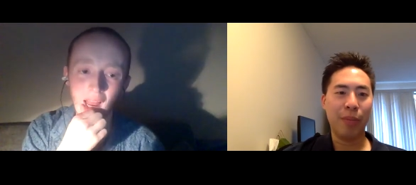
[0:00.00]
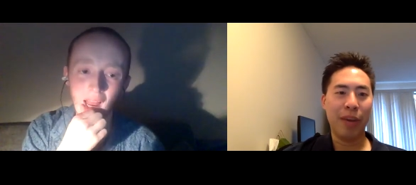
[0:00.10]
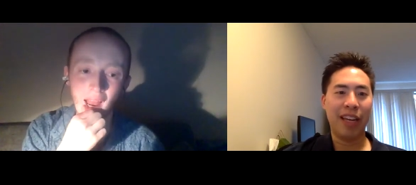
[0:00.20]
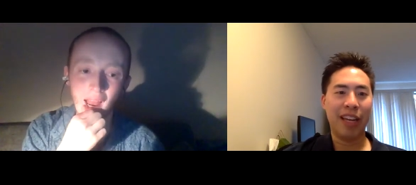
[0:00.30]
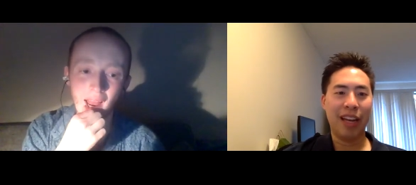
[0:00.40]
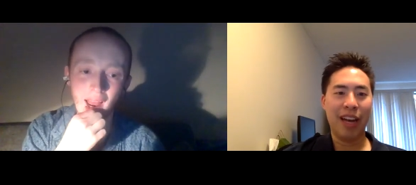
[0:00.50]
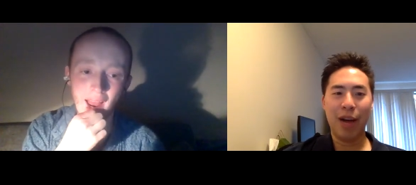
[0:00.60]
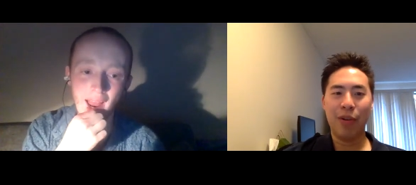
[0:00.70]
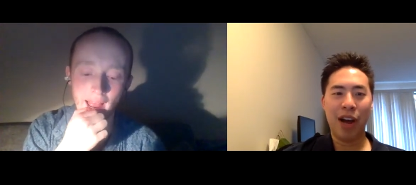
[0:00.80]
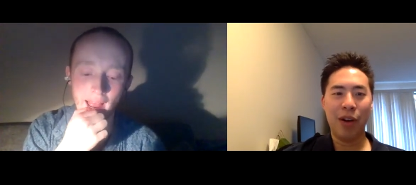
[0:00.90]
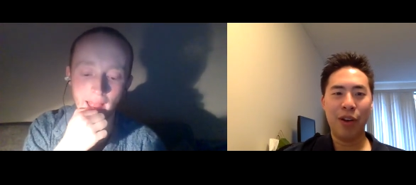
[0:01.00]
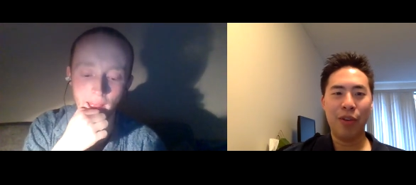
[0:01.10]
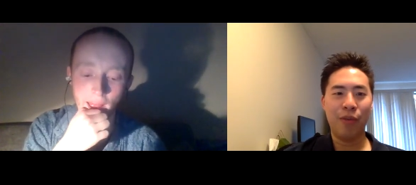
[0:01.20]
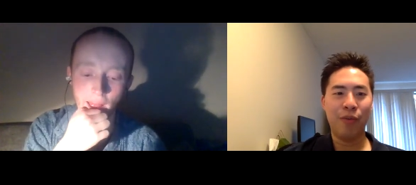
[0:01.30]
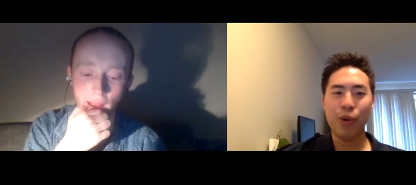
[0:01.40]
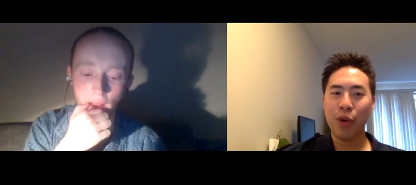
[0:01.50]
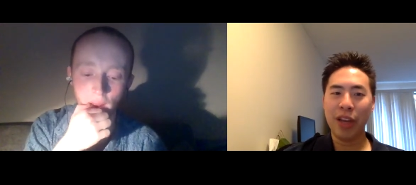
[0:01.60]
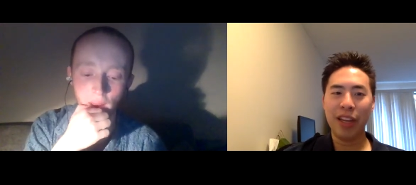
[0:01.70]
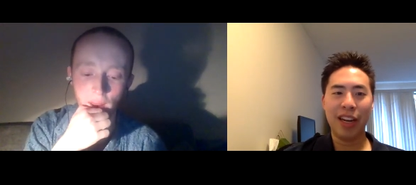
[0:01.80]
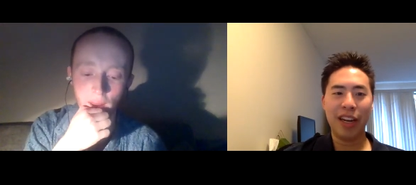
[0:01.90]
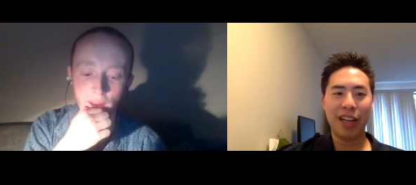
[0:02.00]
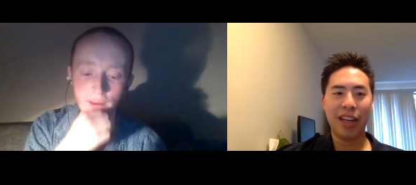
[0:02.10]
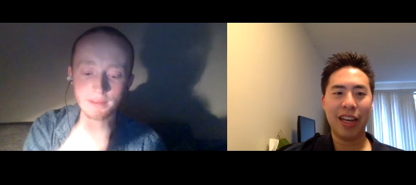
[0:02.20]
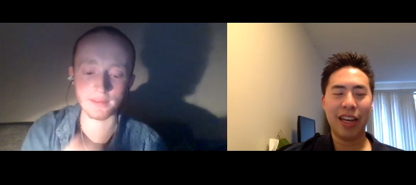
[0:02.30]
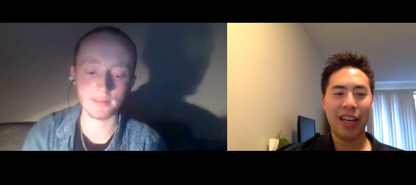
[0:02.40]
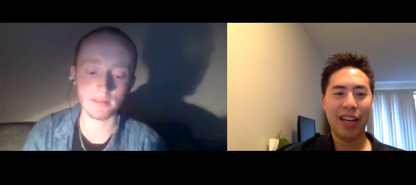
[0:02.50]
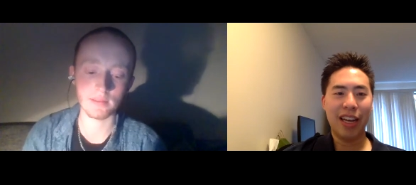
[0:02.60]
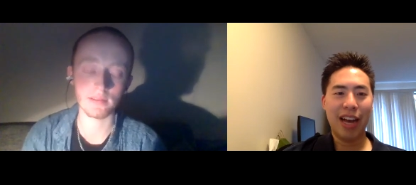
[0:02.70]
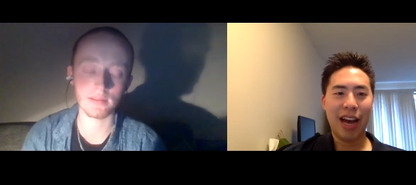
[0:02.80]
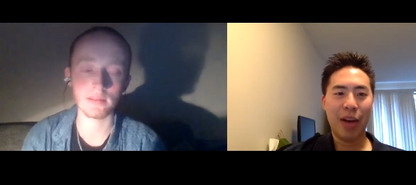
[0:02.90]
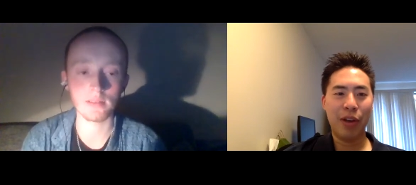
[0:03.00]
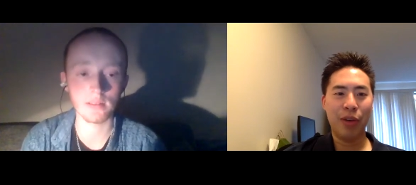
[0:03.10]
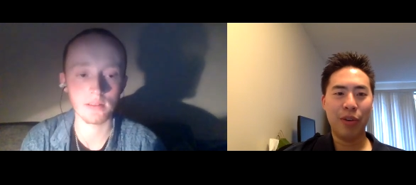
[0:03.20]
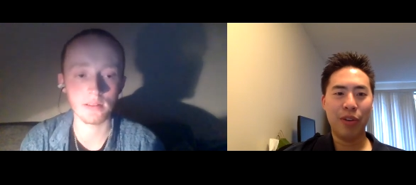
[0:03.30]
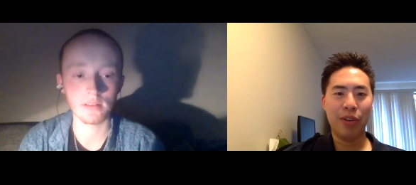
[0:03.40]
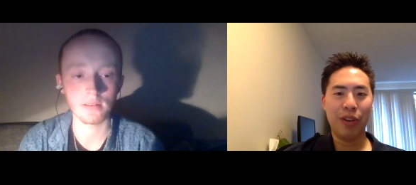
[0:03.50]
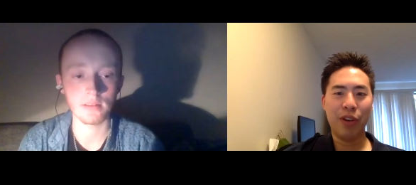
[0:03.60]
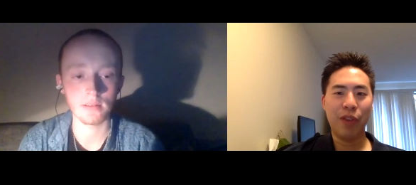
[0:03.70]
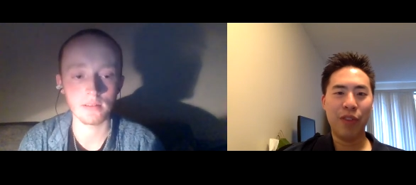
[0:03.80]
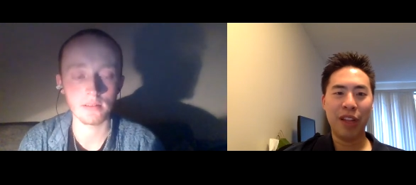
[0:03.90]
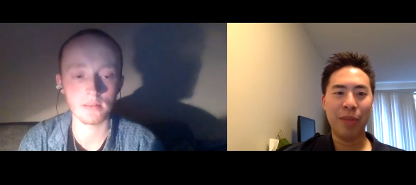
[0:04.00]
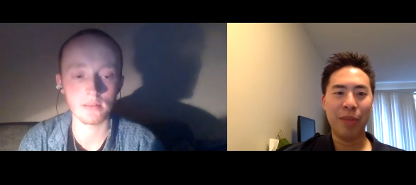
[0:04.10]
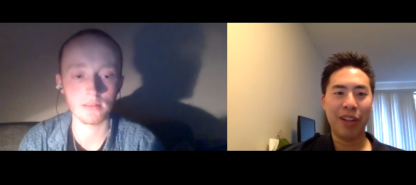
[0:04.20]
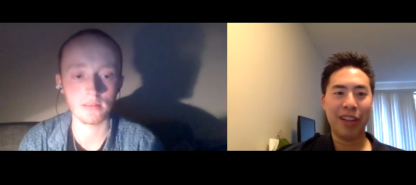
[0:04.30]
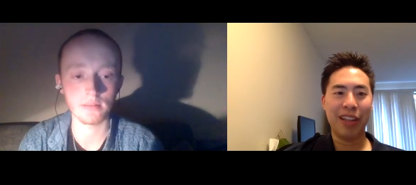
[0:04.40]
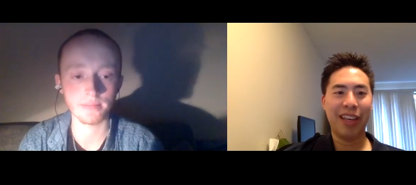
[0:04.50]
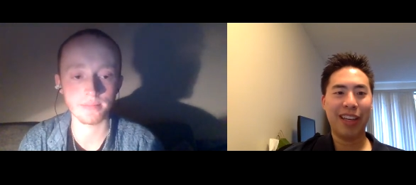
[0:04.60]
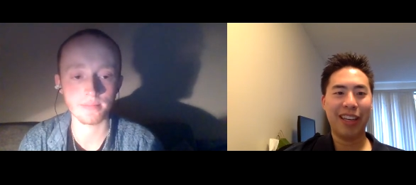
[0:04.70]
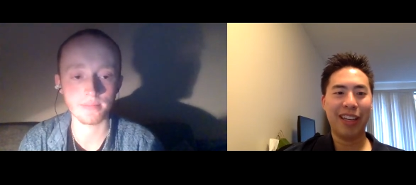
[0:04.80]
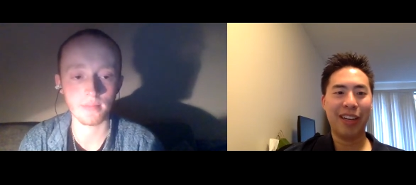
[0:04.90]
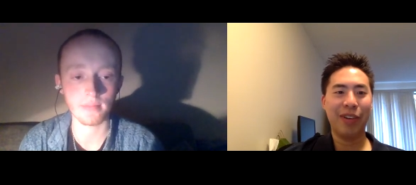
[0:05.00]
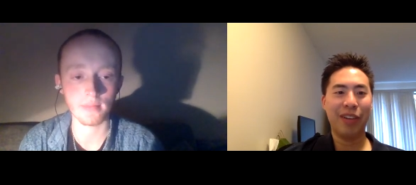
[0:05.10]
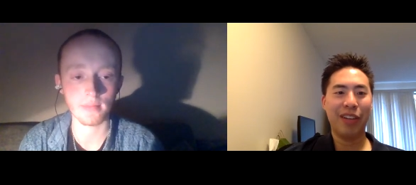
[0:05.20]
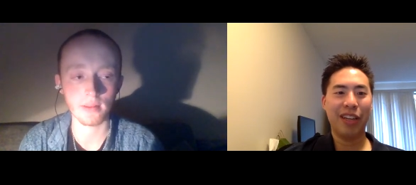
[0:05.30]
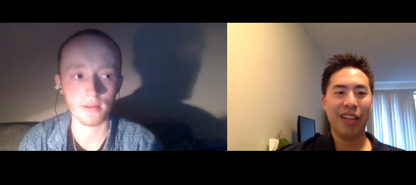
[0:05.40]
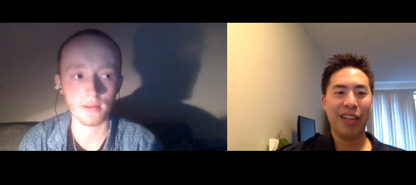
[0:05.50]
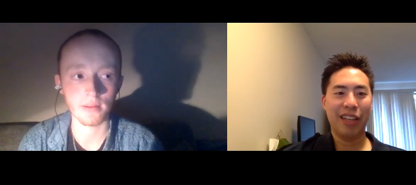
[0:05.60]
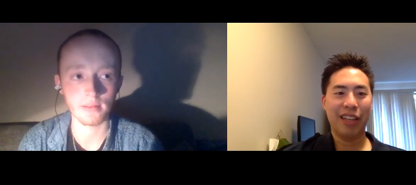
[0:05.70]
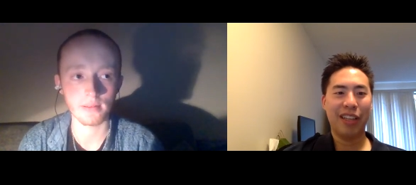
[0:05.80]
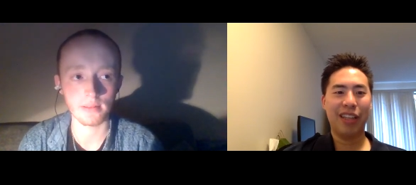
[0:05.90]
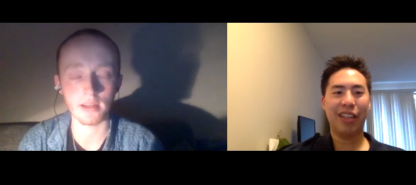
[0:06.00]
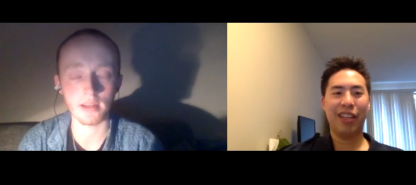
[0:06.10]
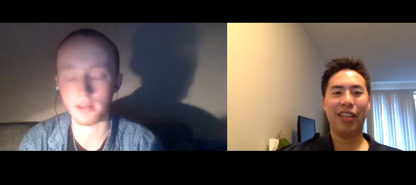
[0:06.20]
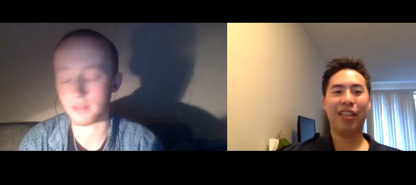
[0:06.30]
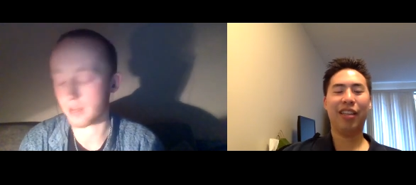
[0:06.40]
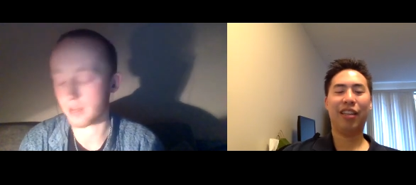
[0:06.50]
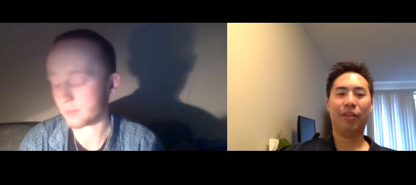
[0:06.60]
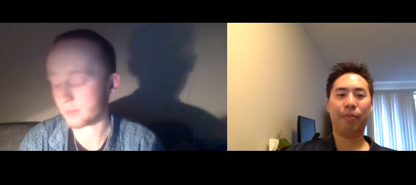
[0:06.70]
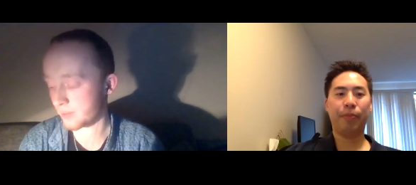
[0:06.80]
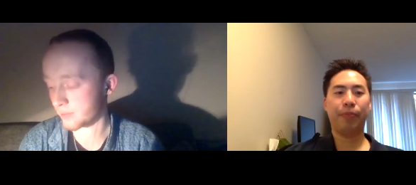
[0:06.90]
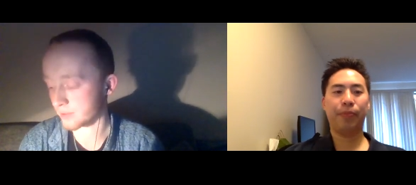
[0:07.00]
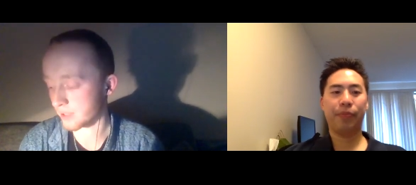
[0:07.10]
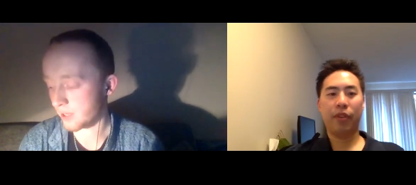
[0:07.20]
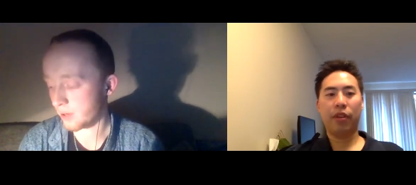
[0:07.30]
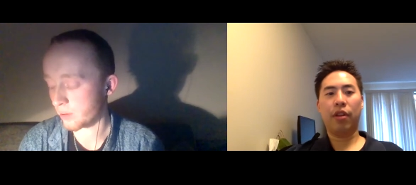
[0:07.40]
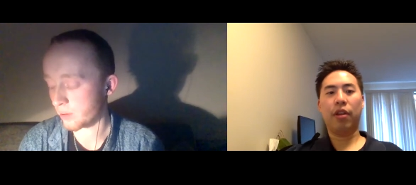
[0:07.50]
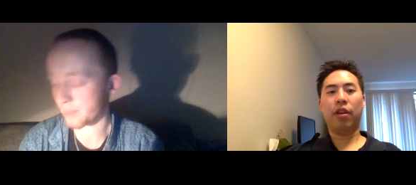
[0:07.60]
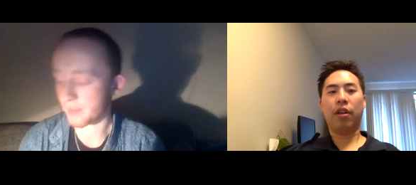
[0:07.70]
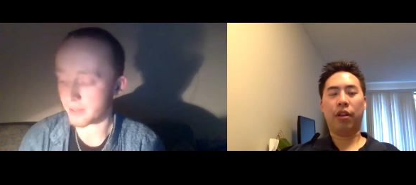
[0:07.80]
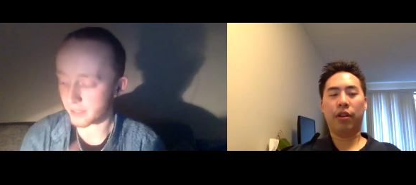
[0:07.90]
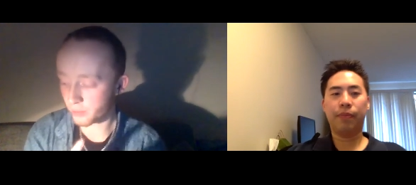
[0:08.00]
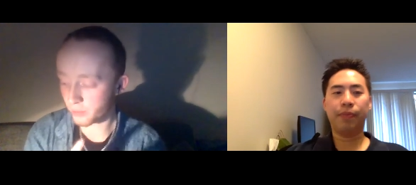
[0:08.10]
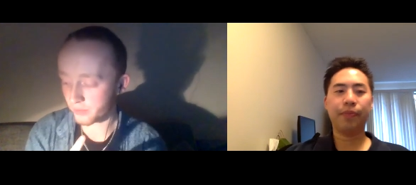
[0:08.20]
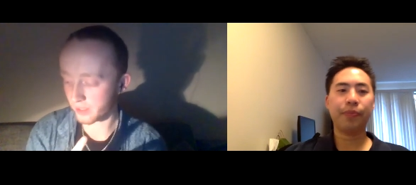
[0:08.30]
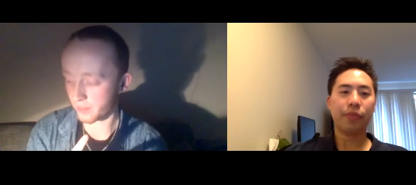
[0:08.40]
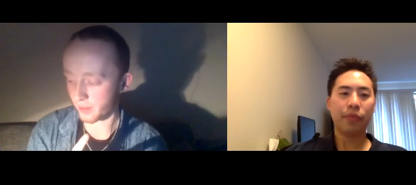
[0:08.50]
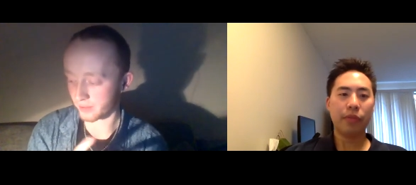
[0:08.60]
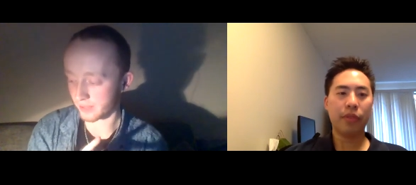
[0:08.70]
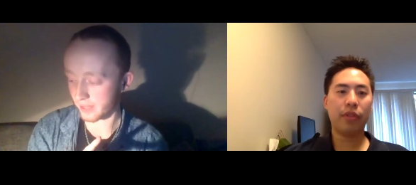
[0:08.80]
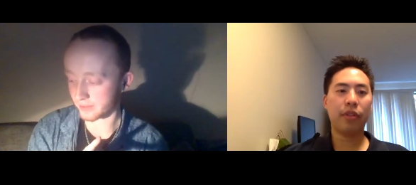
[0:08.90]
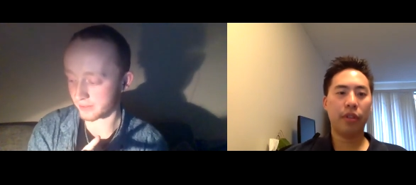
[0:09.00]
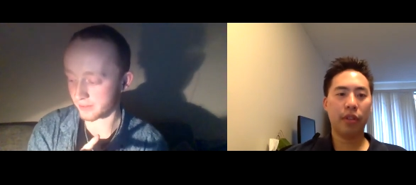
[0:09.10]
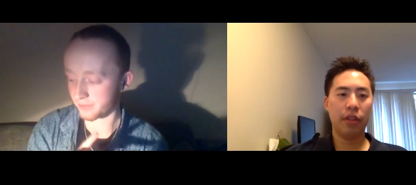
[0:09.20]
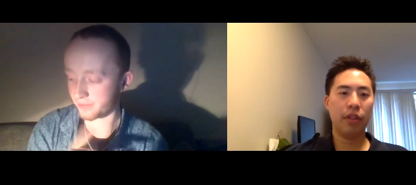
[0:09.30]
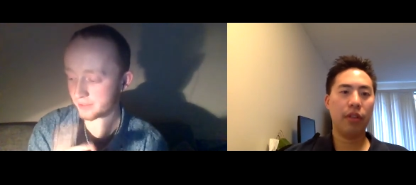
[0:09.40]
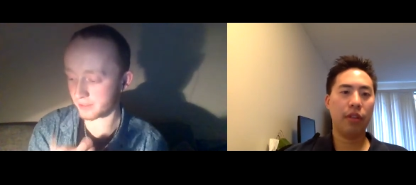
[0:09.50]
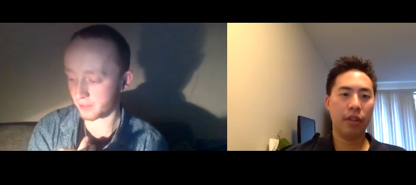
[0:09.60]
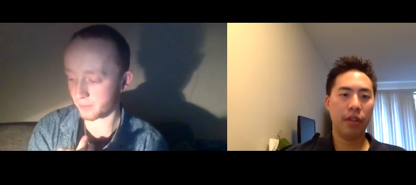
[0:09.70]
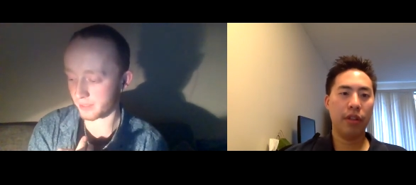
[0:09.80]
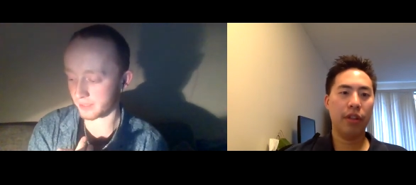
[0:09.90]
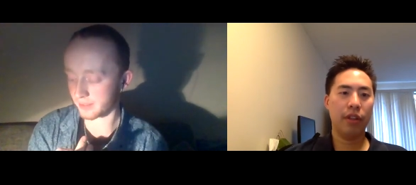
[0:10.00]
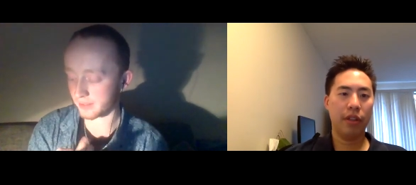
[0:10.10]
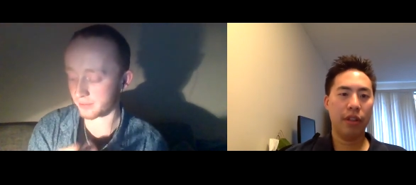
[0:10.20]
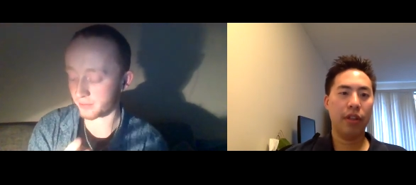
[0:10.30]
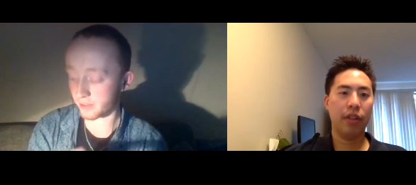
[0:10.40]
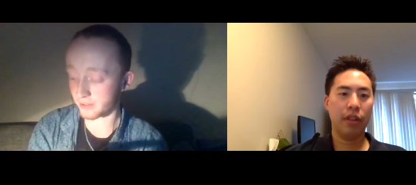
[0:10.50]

Speaker 1: pain? Like how do you view it and like how do you feel about it? Like, you know?
Speaker 2: Yeah. I'm on. Okay. There's two things about it. There's the physical pain. The first